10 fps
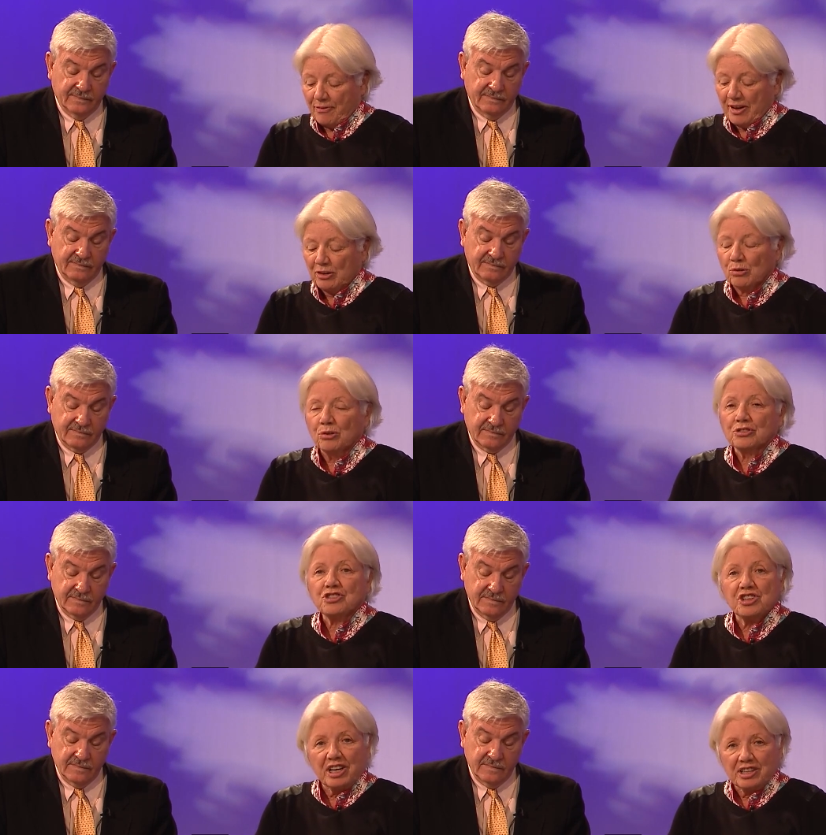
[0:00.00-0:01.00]
Speaker 1: federal
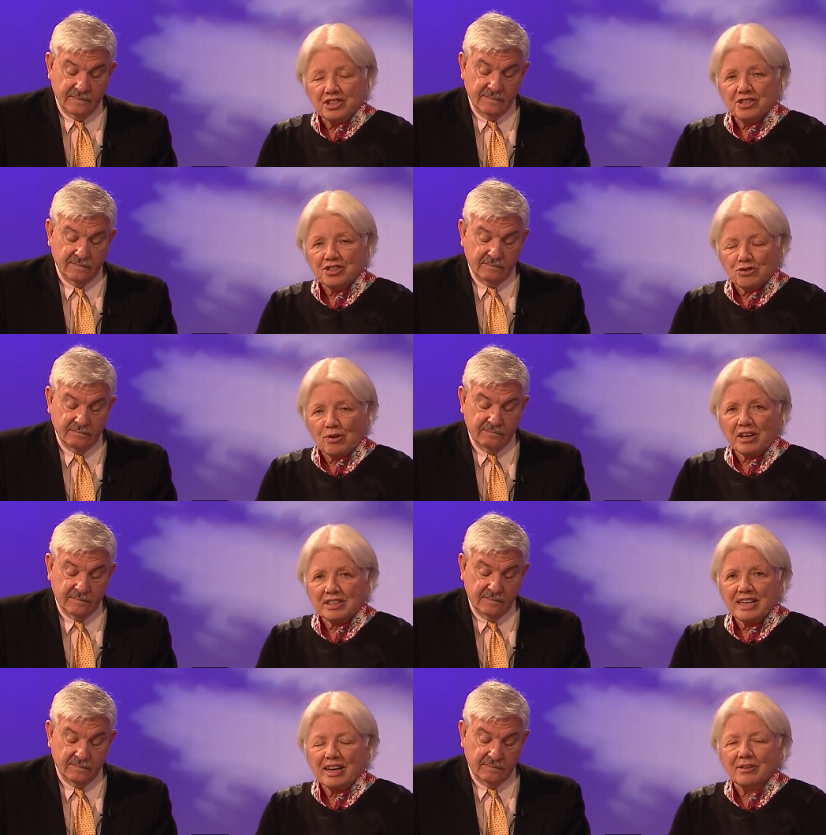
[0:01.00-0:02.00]
judge
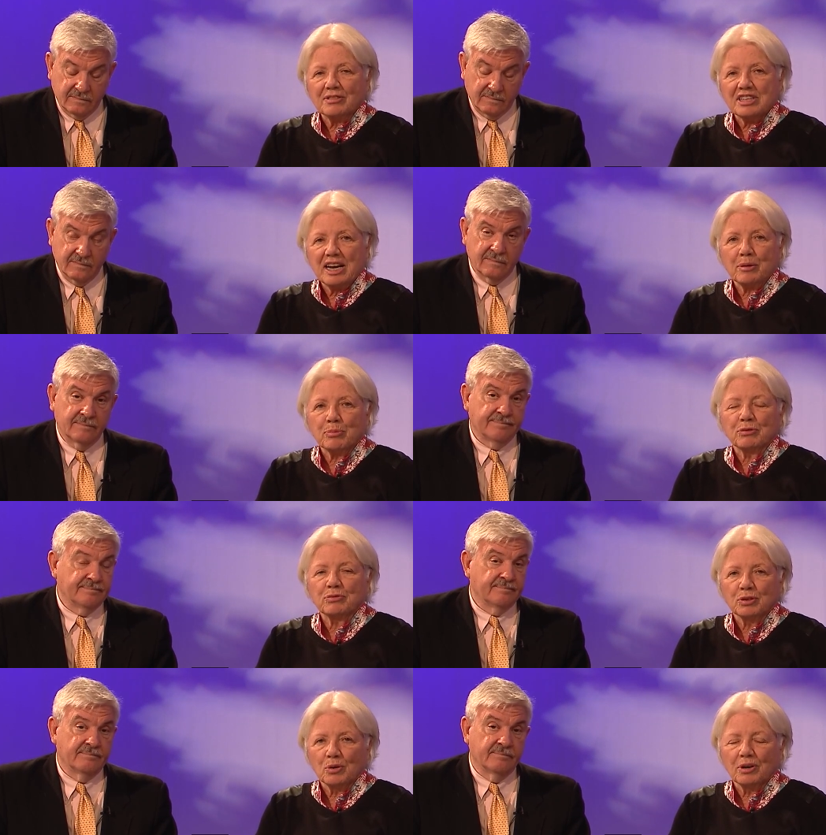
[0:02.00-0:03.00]
struck down Tampa,
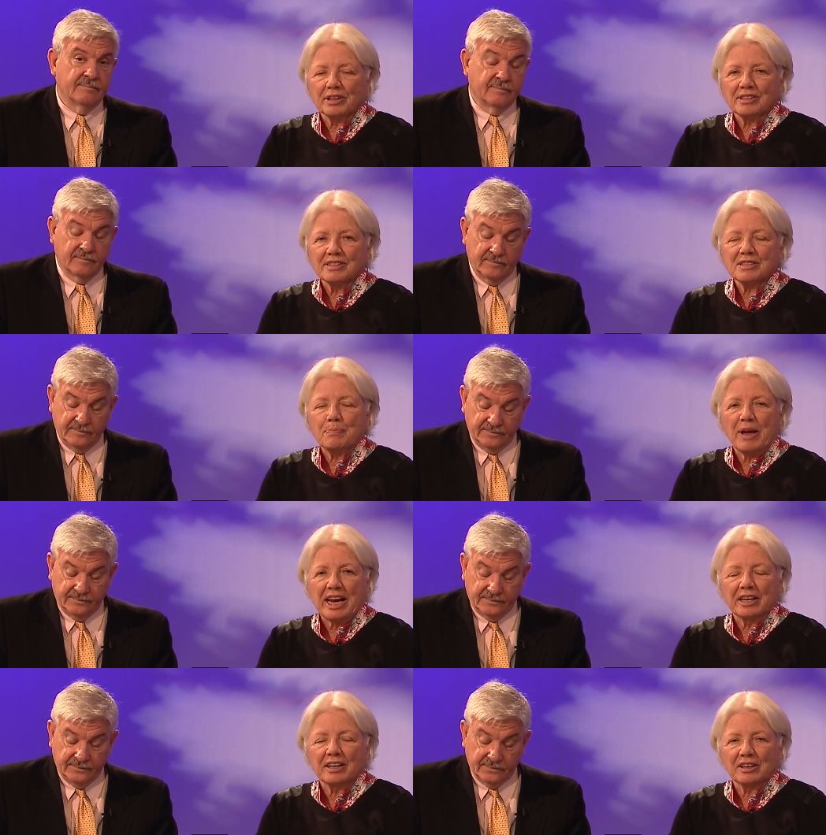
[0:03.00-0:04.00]
Florida's
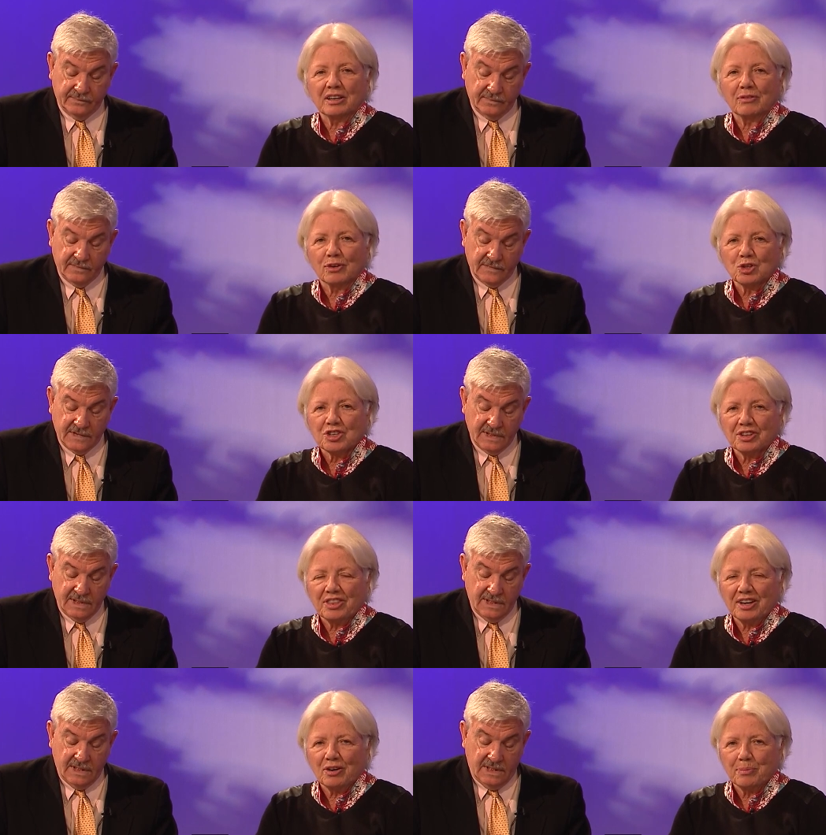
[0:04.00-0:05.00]
ban on conversion
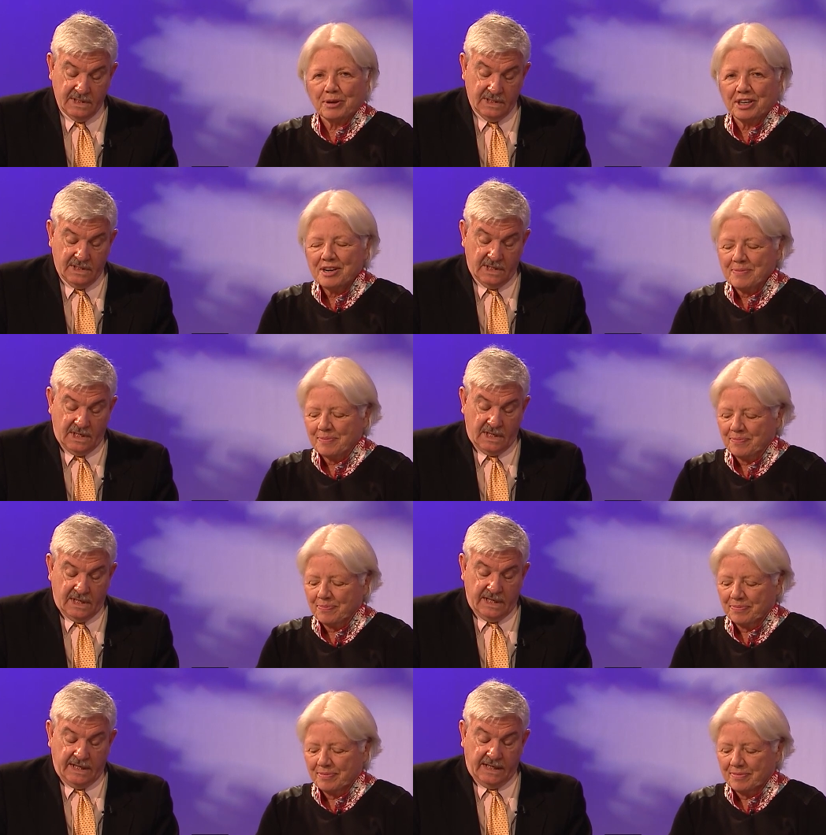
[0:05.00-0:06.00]
therapy.
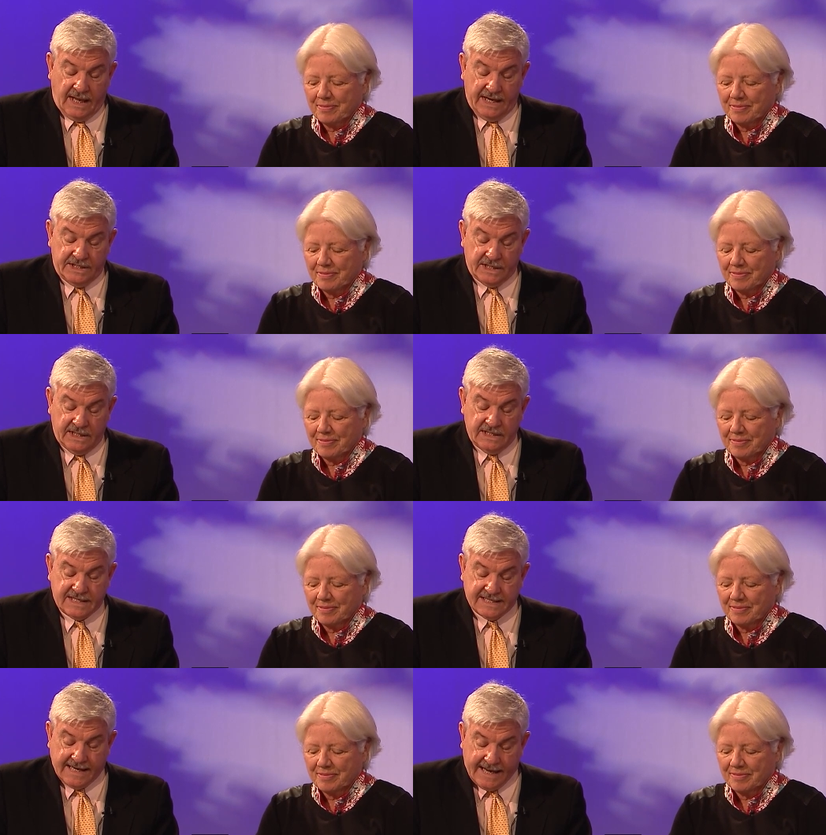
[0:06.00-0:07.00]
Speaker 2: Elisha
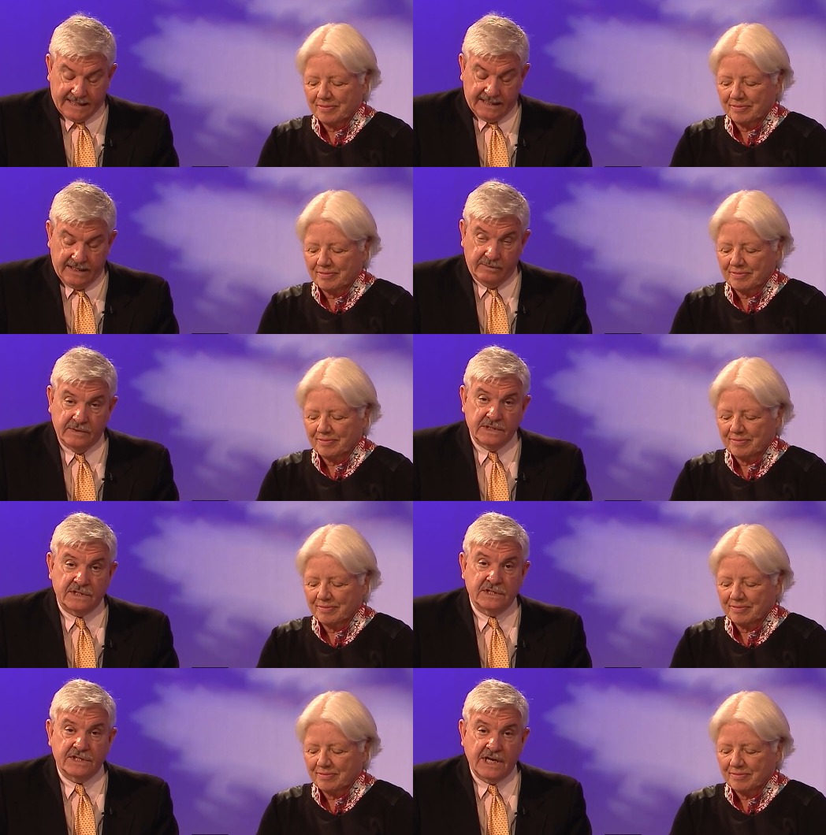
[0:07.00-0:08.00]
Stanley
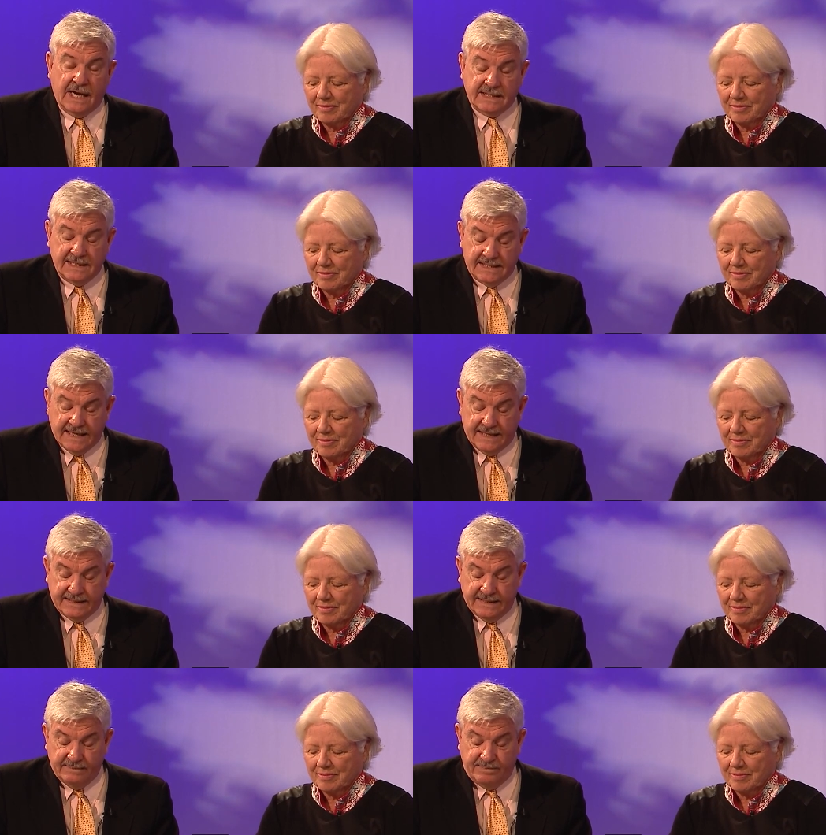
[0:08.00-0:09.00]
was shot to
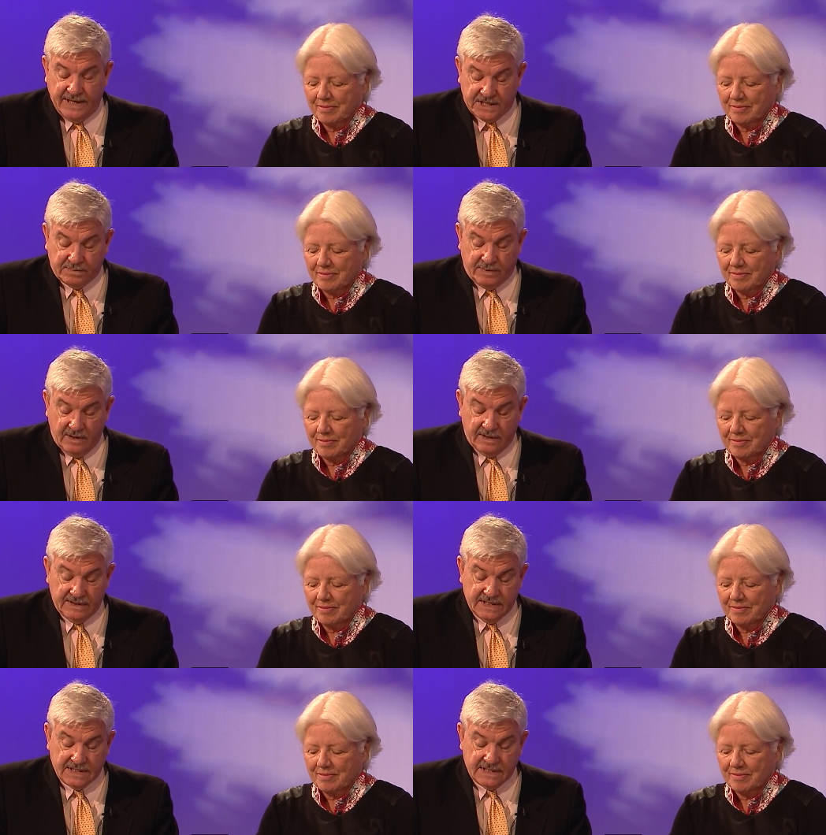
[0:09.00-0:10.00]
death in Pittsburgh.
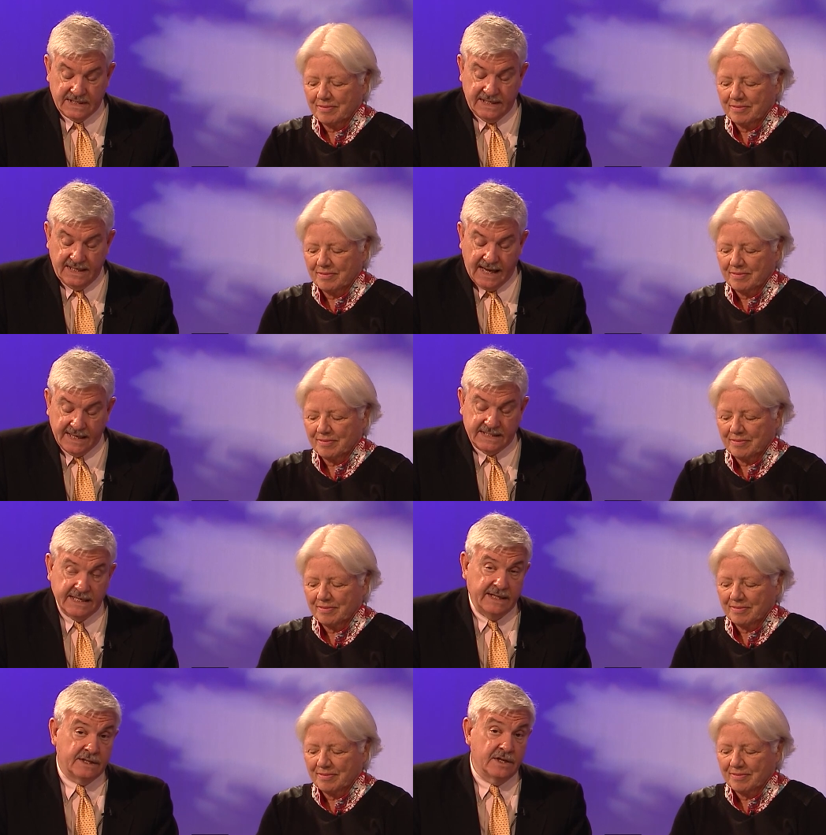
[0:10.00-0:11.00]
This is the
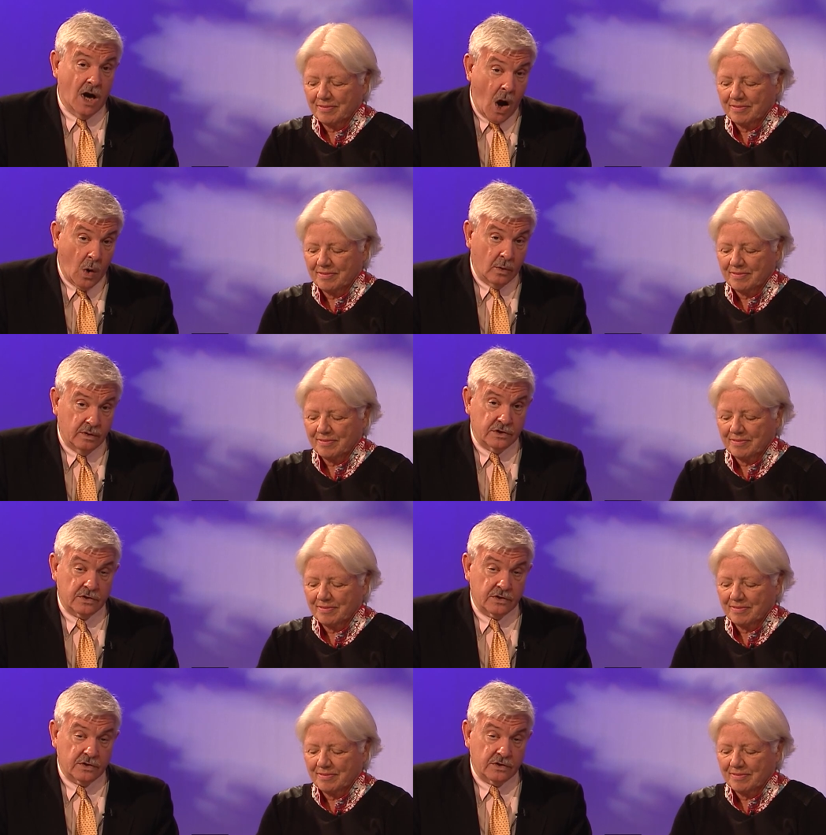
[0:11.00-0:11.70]
19th known